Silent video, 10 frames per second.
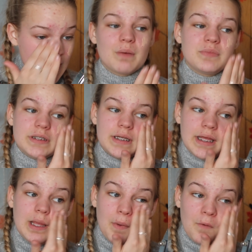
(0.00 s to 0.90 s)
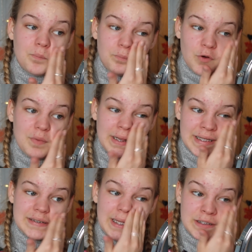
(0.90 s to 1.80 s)
So I'm just going to keep rubbing
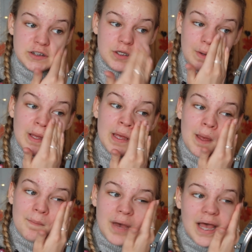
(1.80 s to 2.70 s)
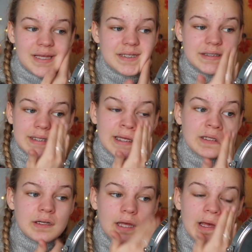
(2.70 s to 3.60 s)
this into my skin.